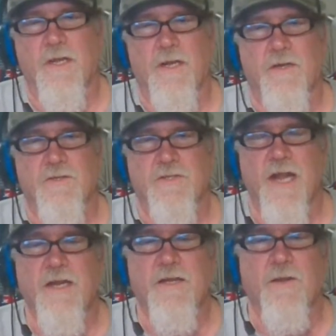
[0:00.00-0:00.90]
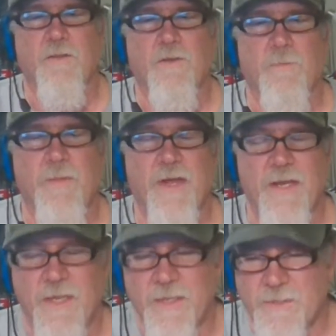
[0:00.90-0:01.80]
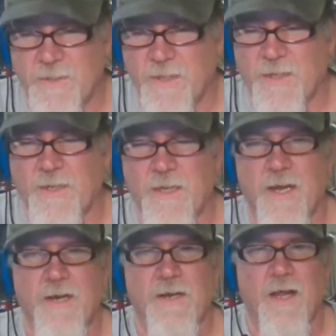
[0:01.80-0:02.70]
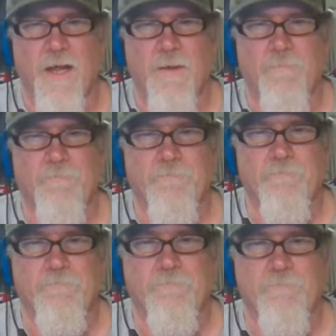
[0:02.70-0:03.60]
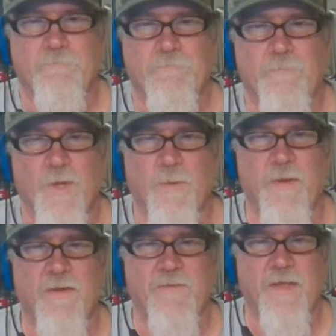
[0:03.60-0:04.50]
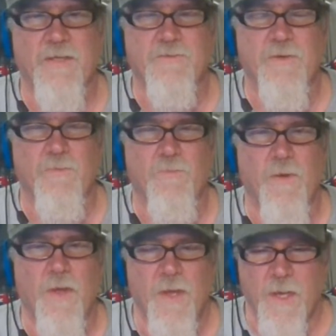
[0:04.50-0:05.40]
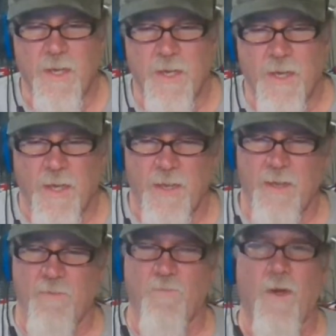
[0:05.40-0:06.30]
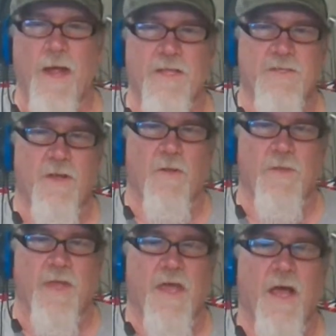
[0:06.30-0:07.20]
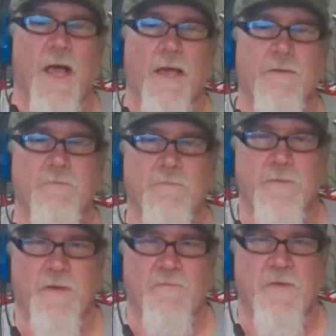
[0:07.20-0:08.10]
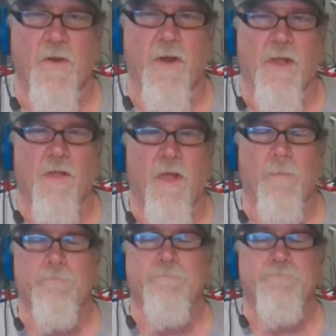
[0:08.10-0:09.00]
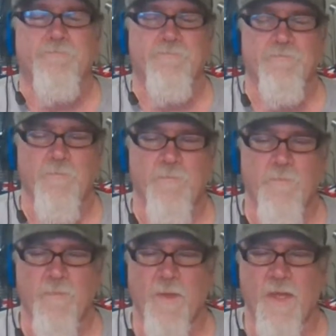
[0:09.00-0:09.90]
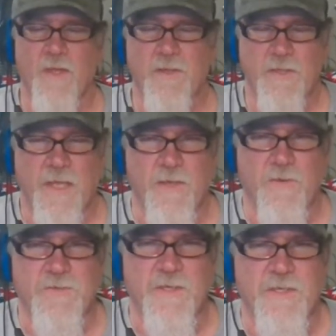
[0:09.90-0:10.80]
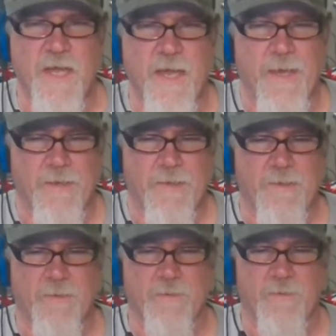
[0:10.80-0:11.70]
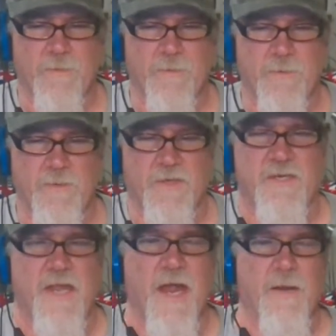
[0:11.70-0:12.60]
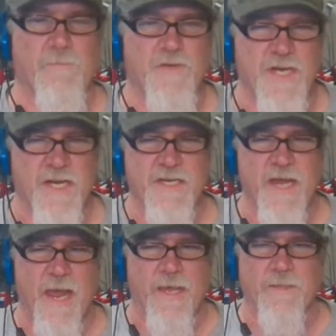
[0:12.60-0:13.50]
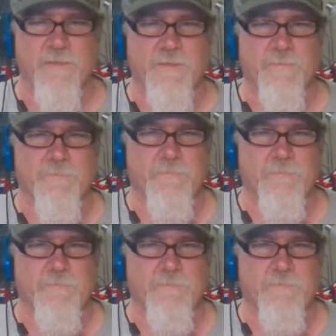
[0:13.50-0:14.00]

it a little bit, you got a little bit of the history of why it's called a cut. If you're in a club, they used to take denim jean jackets